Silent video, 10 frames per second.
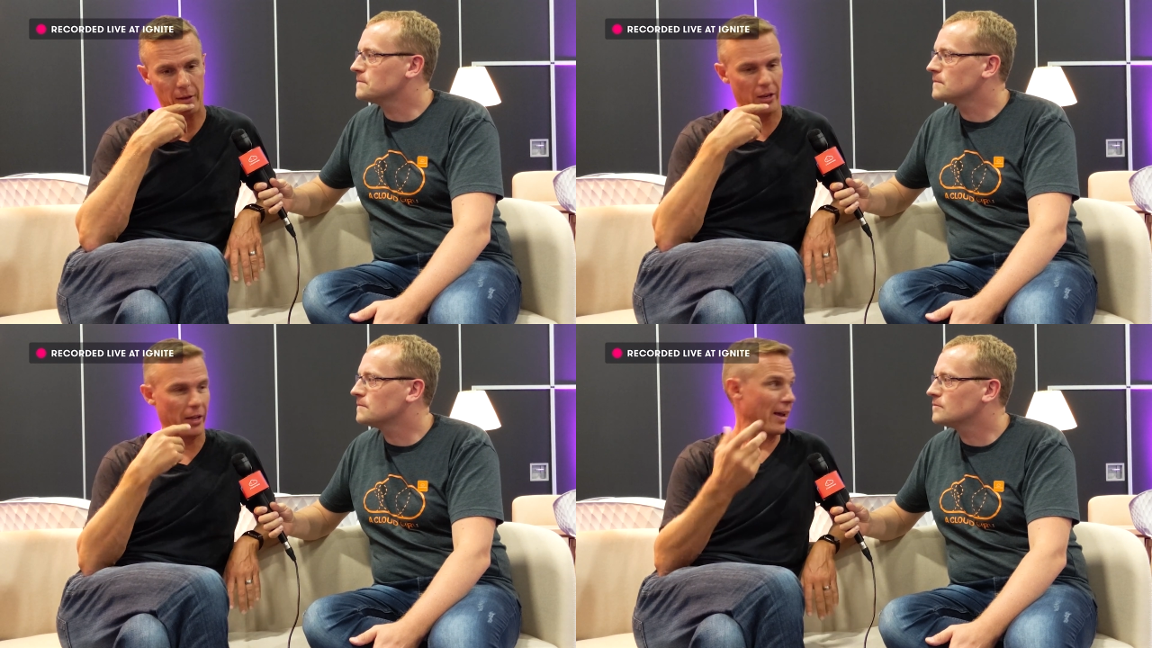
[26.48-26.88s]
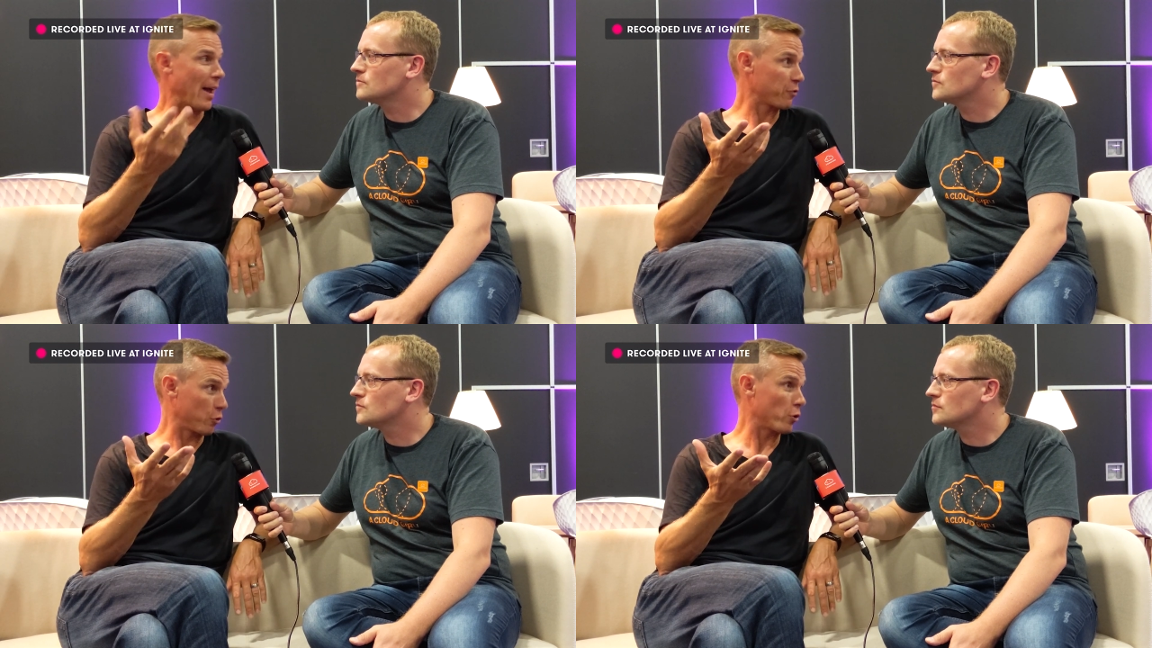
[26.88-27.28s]
Speaker 1: And I, and I
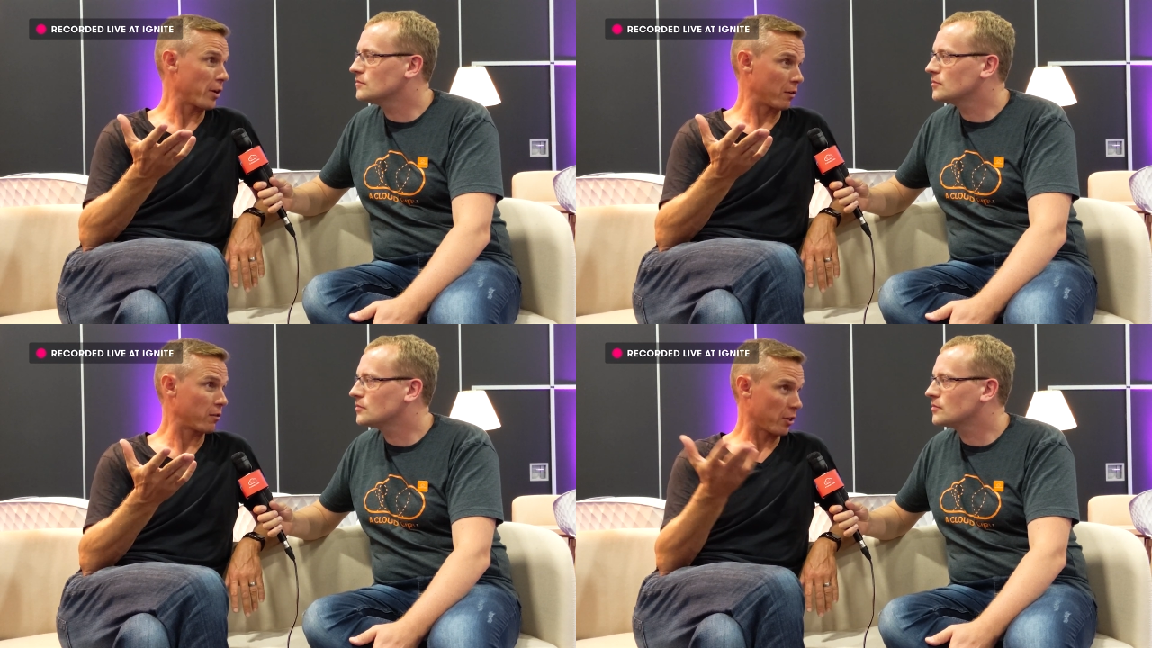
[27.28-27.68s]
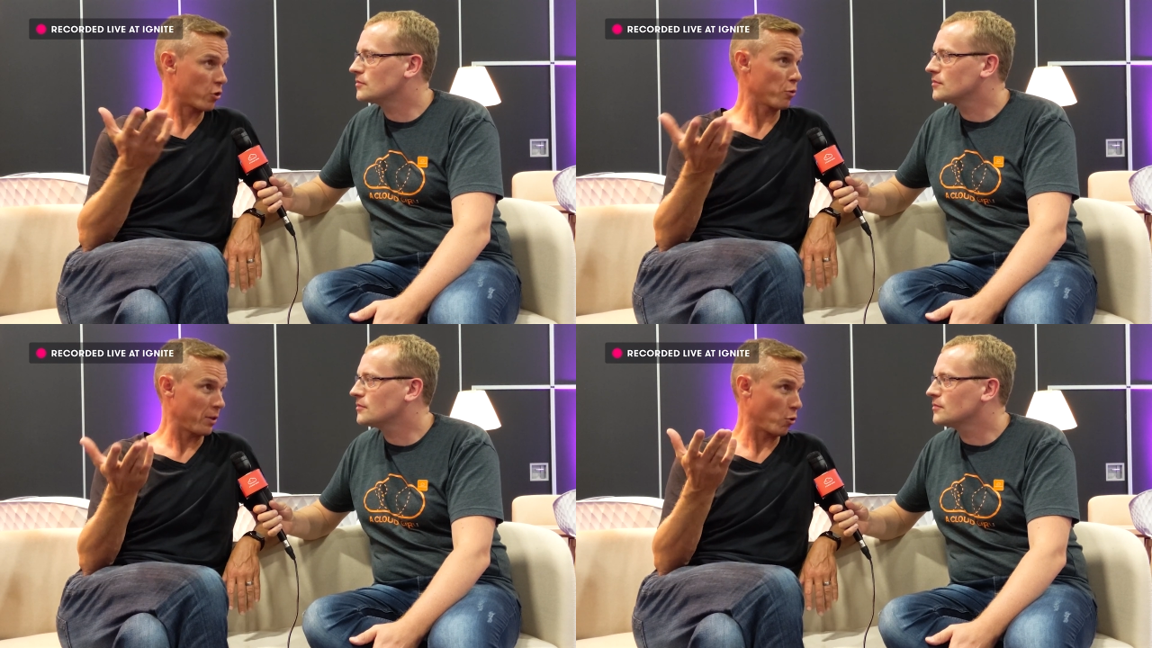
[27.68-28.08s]
asked the audience, like,
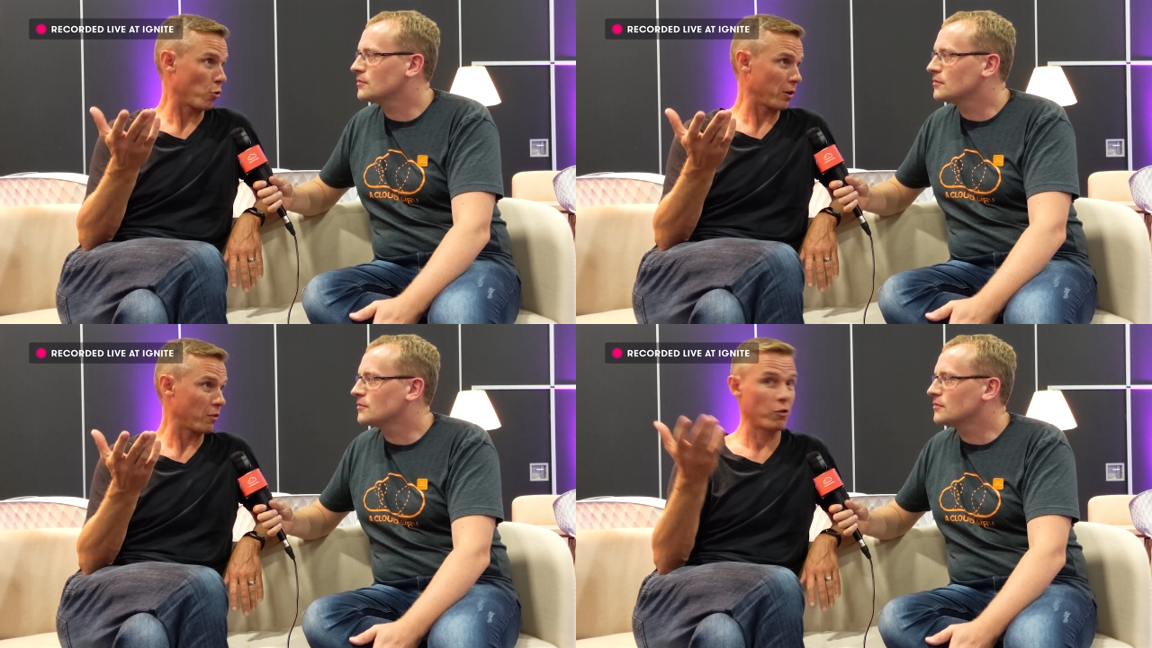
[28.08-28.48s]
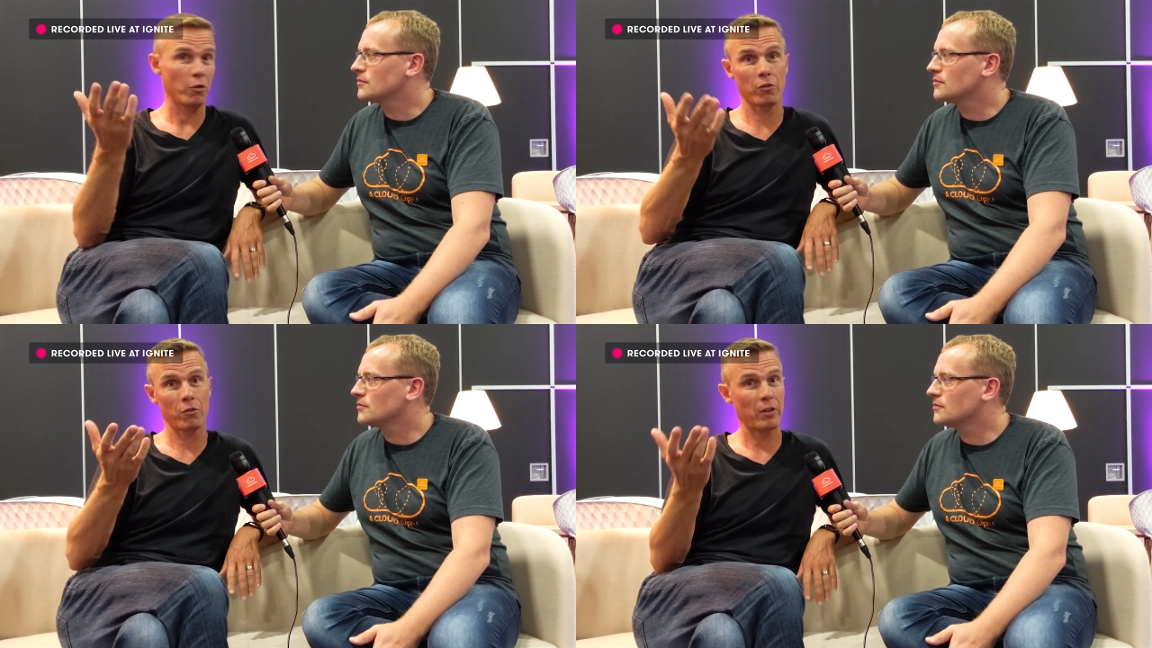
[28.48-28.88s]
who in the audience
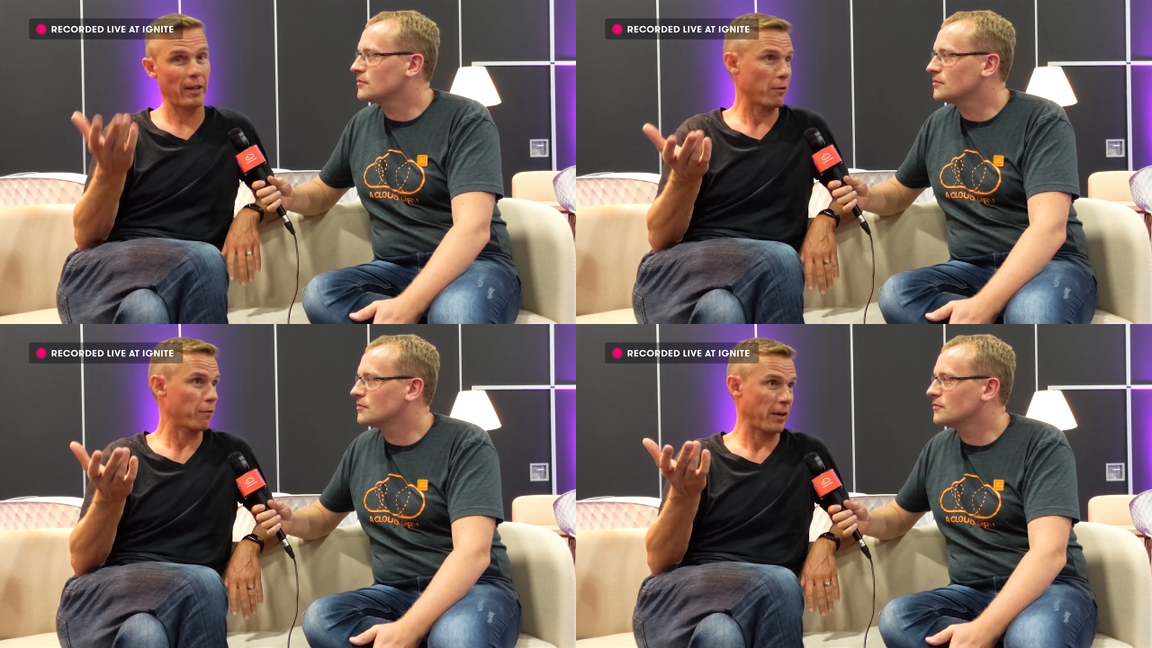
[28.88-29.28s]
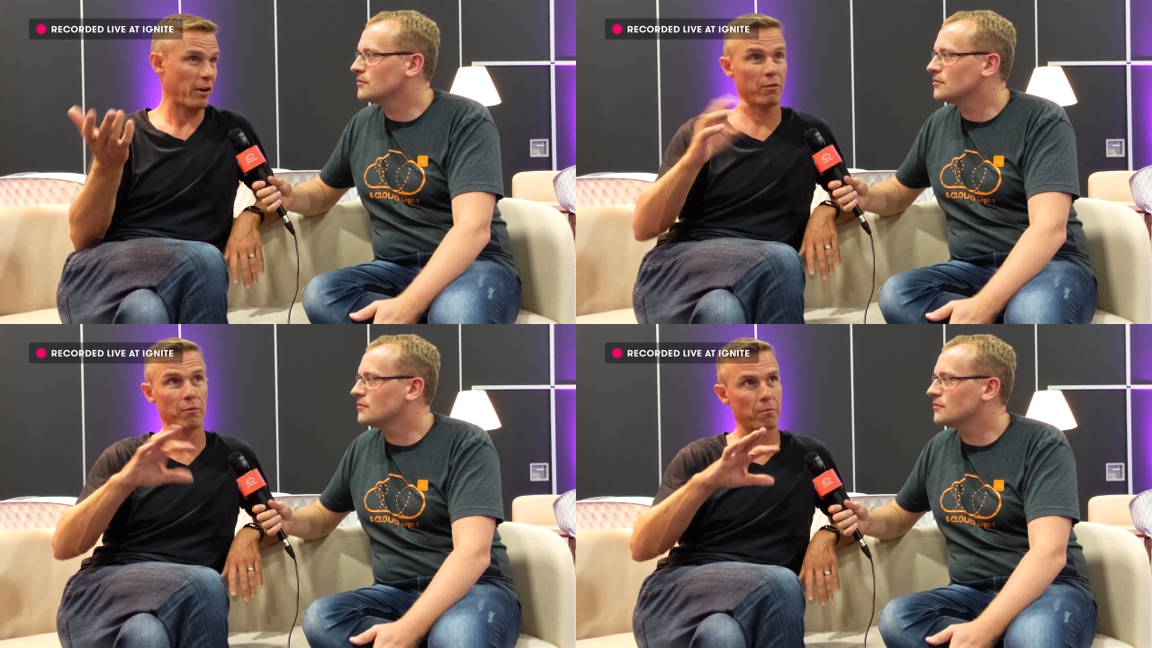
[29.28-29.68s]
uses
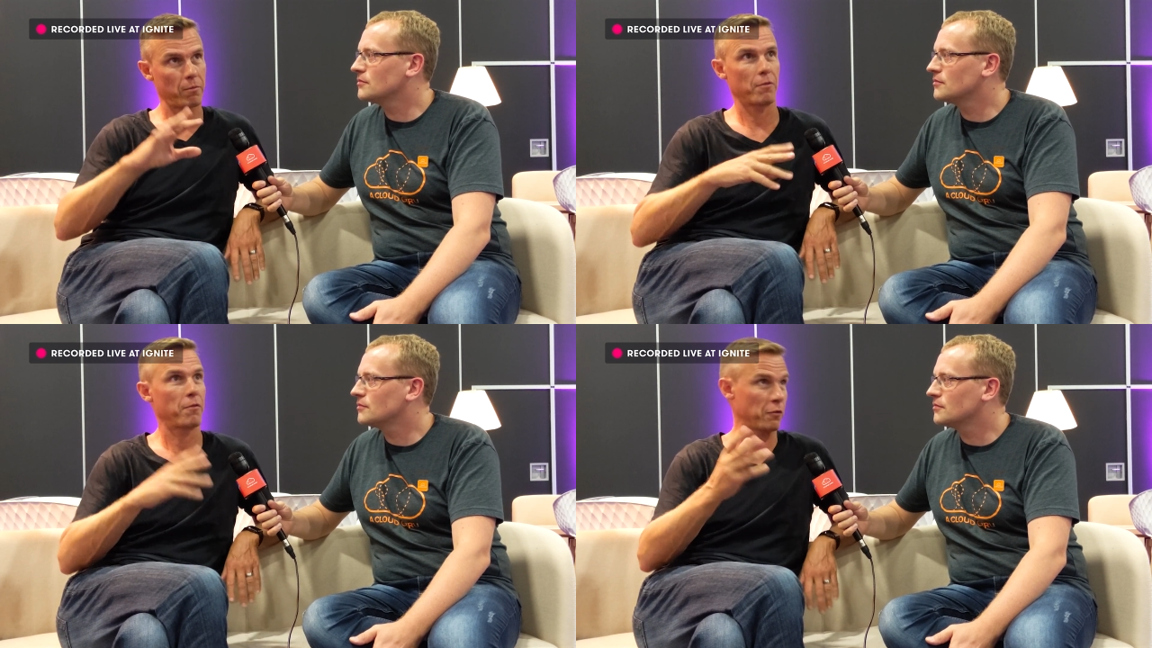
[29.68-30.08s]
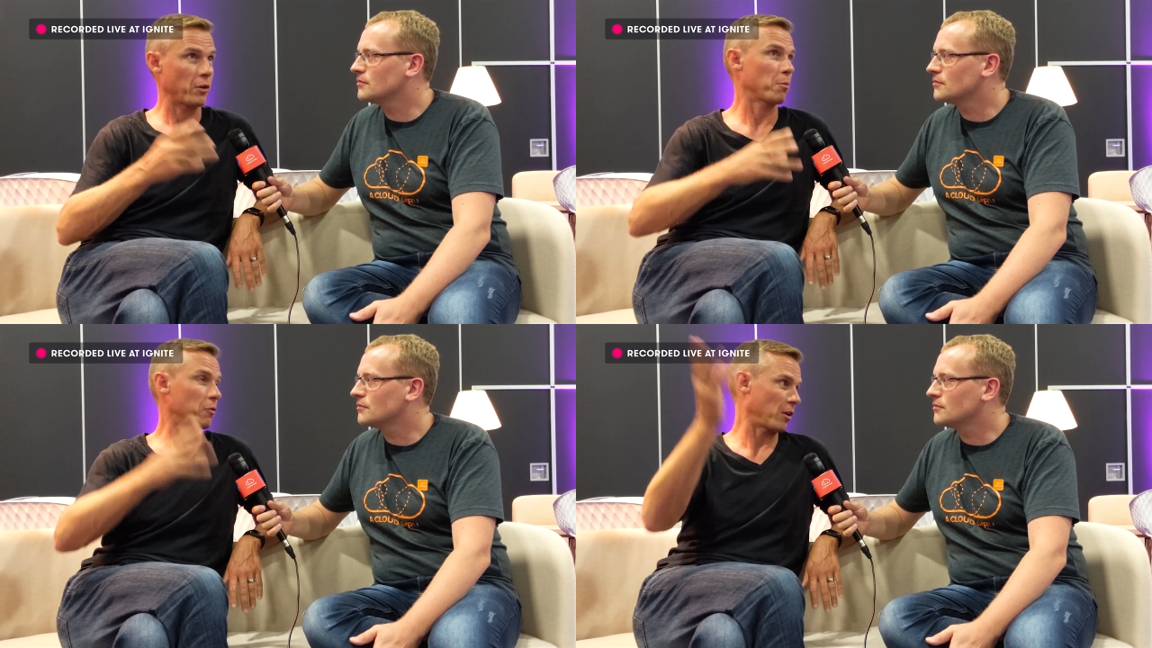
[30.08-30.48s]
Cloudflare? And
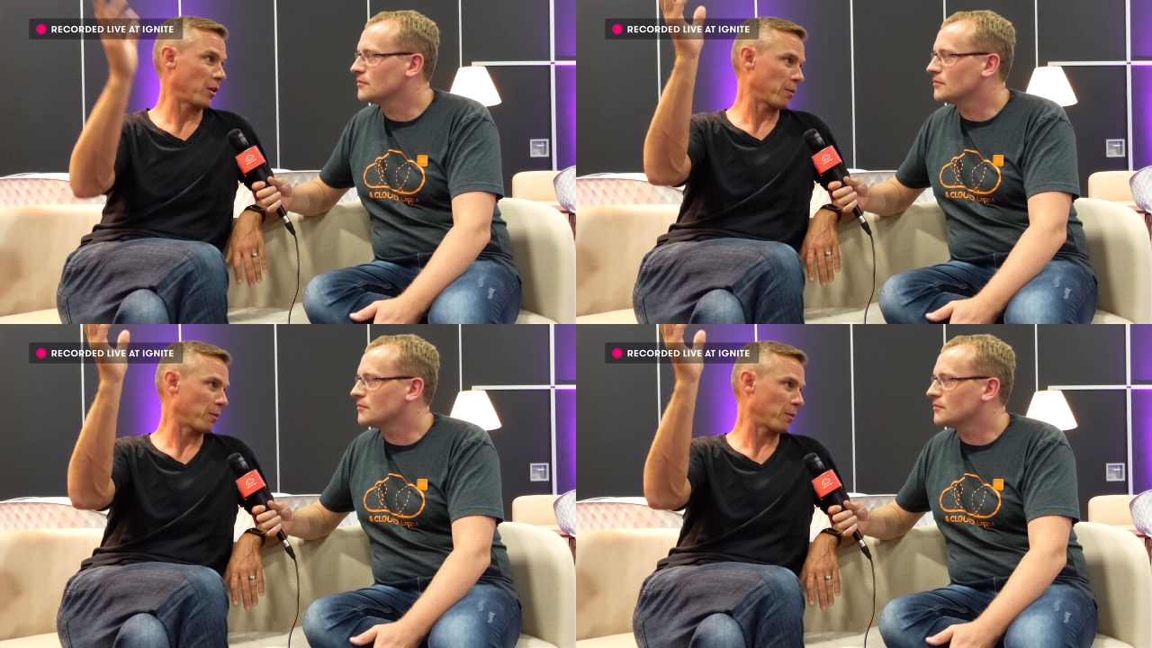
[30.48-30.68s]
15%